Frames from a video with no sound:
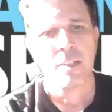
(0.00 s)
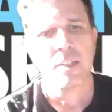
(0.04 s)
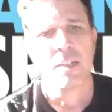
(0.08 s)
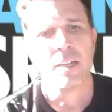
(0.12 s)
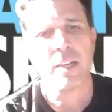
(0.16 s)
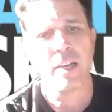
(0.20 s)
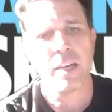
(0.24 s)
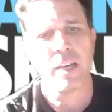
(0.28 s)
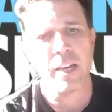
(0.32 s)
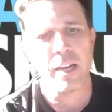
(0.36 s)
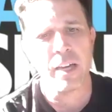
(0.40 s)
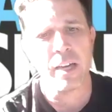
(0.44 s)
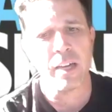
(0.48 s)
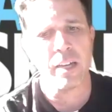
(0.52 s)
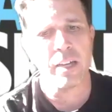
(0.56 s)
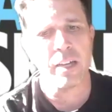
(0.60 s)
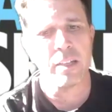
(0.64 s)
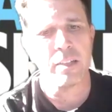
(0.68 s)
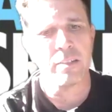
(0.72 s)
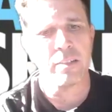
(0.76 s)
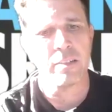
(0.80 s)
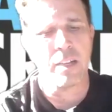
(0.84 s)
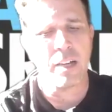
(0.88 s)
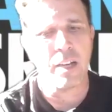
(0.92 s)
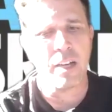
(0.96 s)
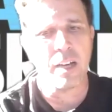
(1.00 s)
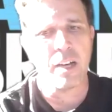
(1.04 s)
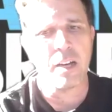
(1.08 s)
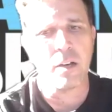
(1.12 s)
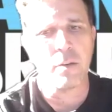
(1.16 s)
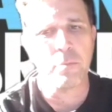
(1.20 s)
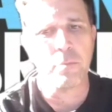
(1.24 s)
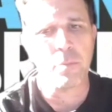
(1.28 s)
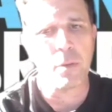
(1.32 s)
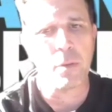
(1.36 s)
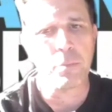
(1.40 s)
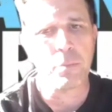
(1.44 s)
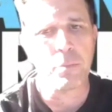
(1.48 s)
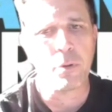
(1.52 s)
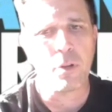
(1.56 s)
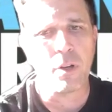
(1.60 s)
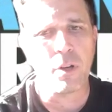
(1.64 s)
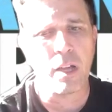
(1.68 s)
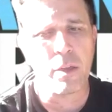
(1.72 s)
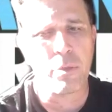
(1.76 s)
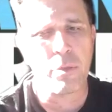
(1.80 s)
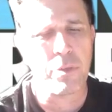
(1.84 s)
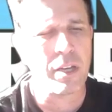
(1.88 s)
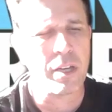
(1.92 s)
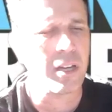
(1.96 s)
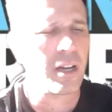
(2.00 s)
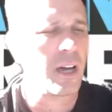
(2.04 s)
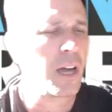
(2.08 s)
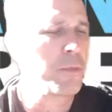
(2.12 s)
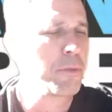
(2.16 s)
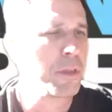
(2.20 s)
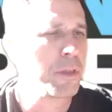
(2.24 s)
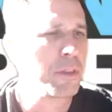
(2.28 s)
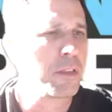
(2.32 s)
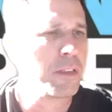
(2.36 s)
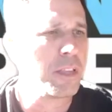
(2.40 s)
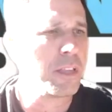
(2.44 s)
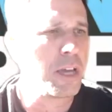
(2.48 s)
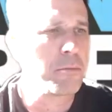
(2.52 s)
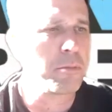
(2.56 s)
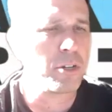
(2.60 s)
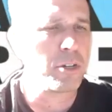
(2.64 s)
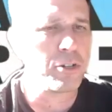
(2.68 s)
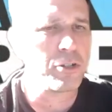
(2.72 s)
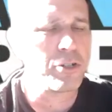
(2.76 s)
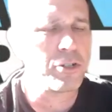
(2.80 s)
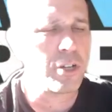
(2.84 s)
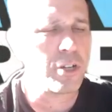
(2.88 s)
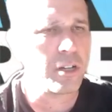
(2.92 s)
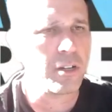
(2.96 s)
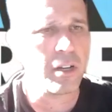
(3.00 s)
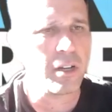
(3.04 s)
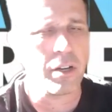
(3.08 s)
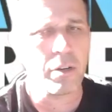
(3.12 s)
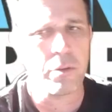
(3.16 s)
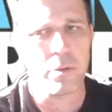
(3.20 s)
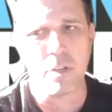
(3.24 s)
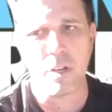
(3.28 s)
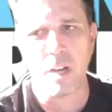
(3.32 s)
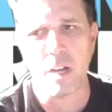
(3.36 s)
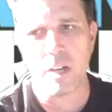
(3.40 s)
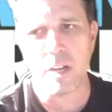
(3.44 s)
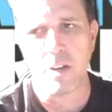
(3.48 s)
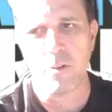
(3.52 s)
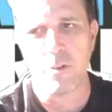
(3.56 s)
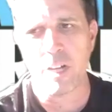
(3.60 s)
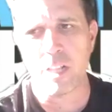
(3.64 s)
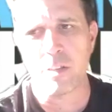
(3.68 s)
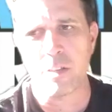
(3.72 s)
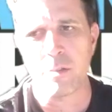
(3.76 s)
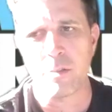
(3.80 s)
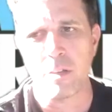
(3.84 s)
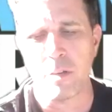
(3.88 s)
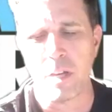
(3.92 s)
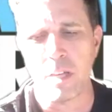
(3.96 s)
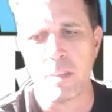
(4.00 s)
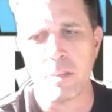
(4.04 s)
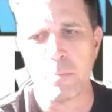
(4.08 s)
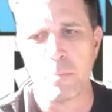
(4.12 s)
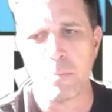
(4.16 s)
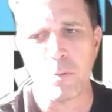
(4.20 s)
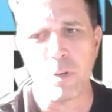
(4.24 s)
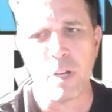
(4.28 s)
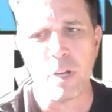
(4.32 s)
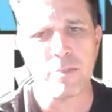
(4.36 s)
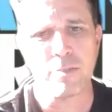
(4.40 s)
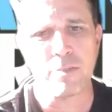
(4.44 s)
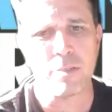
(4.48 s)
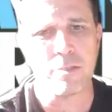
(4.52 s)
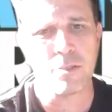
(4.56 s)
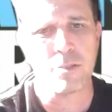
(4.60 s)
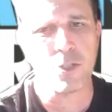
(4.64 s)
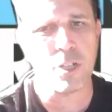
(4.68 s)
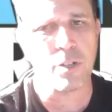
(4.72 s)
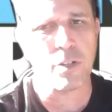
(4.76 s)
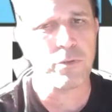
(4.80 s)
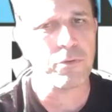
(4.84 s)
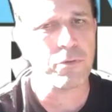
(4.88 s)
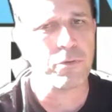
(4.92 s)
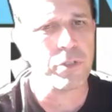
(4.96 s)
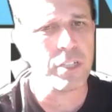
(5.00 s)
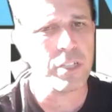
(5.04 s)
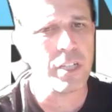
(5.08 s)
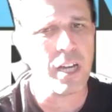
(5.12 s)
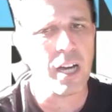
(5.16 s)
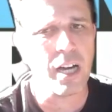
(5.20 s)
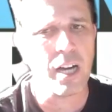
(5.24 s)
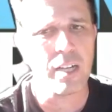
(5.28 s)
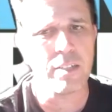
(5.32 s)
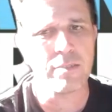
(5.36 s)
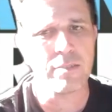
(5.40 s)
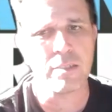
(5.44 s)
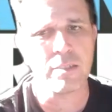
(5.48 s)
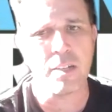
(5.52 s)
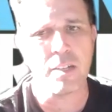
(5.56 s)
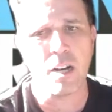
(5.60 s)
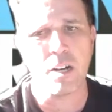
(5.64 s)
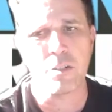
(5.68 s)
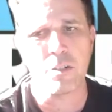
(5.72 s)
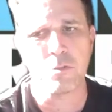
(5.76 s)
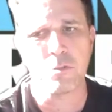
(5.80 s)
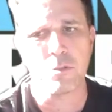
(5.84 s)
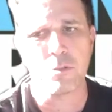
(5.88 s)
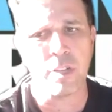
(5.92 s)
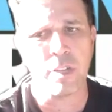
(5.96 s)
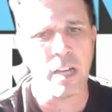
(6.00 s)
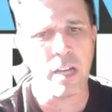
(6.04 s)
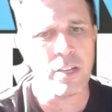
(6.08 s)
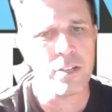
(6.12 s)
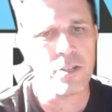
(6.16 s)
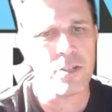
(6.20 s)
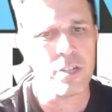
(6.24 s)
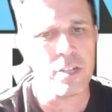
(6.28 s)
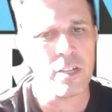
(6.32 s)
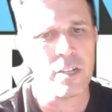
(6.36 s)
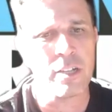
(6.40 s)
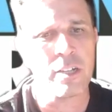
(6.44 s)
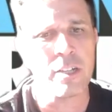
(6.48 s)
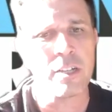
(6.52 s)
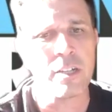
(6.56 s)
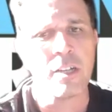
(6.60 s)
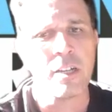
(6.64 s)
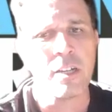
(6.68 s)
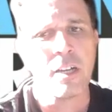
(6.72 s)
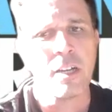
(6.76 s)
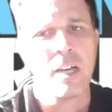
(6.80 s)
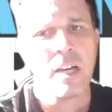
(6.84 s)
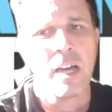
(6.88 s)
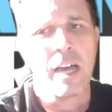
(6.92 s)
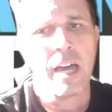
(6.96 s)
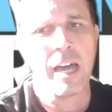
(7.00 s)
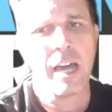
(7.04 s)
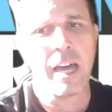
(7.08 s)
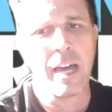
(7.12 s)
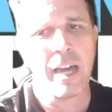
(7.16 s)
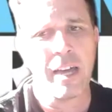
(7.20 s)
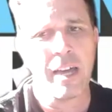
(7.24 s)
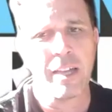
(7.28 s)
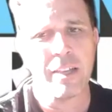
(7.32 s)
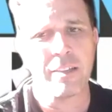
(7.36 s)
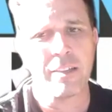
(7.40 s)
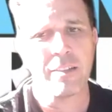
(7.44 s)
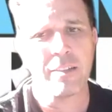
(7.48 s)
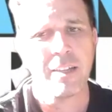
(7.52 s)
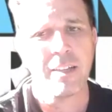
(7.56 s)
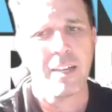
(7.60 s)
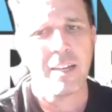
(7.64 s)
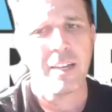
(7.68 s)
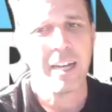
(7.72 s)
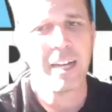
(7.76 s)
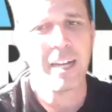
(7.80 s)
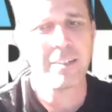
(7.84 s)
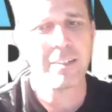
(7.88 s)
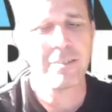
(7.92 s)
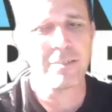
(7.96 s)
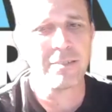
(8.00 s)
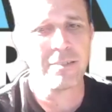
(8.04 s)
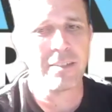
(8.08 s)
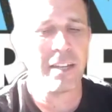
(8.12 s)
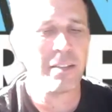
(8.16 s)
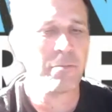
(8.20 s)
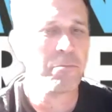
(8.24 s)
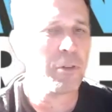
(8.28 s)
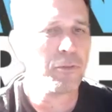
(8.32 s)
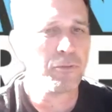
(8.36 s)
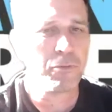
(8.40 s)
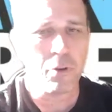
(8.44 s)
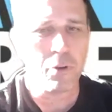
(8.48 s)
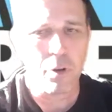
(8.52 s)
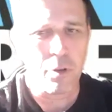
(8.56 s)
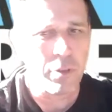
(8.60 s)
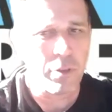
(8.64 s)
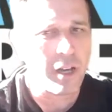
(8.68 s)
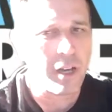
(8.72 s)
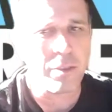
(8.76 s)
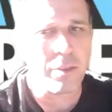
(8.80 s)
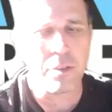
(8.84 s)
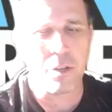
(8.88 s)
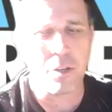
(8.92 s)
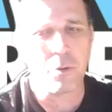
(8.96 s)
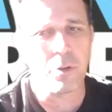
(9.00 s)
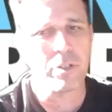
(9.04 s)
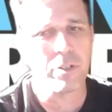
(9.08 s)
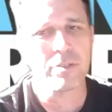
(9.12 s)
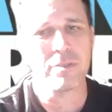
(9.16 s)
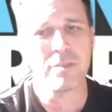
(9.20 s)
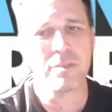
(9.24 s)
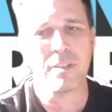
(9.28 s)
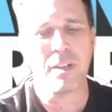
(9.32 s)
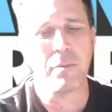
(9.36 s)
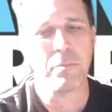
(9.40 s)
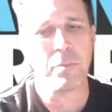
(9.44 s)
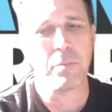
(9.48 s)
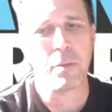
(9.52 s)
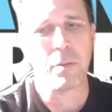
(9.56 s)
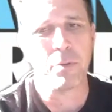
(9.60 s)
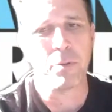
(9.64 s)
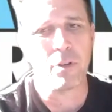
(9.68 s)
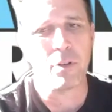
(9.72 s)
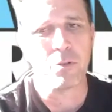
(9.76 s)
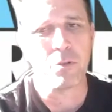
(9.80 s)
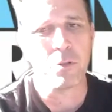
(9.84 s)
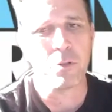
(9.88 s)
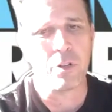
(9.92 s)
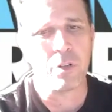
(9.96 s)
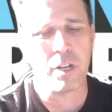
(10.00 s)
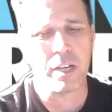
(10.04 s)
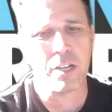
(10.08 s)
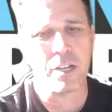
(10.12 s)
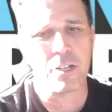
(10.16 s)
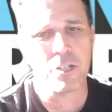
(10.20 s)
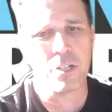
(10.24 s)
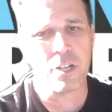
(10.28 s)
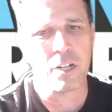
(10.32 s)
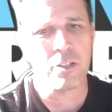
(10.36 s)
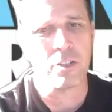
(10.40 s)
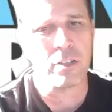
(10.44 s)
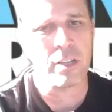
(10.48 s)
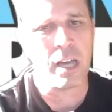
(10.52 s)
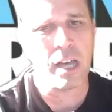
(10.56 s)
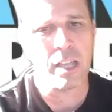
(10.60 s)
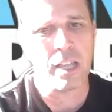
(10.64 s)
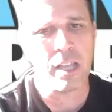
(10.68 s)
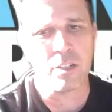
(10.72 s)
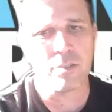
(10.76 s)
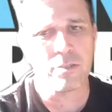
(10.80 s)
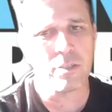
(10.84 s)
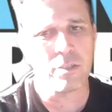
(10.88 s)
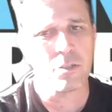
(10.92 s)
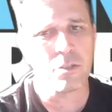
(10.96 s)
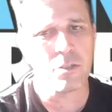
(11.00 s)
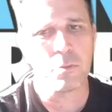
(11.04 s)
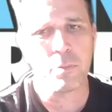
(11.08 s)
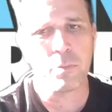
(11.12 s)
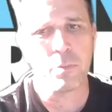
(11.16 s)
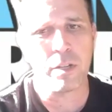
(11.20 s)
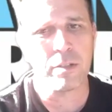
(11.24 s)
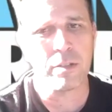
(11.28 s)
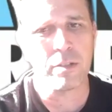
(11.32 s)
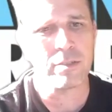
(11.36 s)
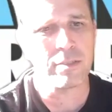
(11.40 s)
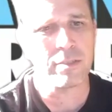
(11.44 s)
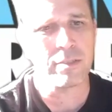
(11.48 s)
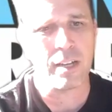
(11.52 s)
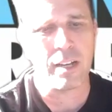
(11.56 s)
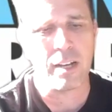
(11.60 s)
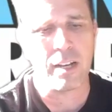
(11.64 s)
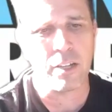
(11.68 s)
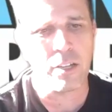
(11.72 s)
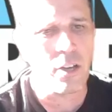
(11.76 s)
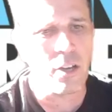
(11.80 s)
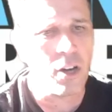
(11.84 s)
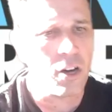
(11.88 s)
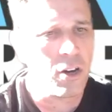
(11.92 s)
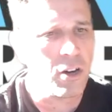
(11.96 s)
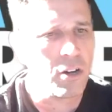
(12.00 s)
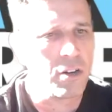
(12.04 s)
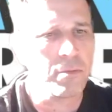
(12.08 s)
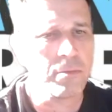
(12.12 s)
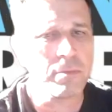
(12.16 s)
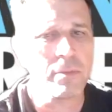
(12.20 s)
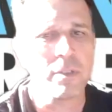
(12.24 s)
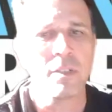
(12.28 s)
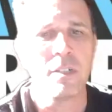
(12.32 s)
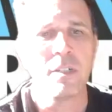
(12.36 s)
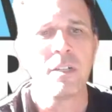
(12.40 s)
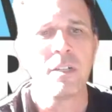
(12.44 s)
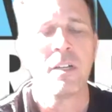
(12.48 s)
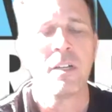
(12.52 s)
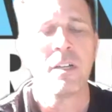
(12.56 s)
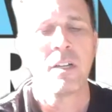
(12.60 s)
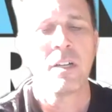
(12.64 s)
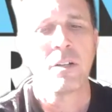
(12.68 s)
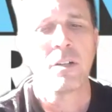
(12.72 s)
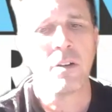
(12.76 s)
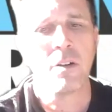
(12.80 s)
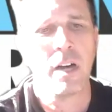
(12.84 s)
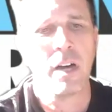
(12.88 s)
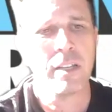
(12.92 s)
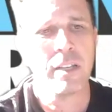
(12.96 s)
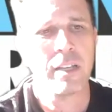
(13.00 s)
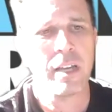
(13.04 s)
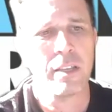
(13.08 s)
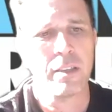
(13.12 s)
and people. I think the names are I read in the press. It's Jeffrey Yass and Arthur Denching, and and before that there was people who like Sheldon Adelson who built Israel Hayom, right?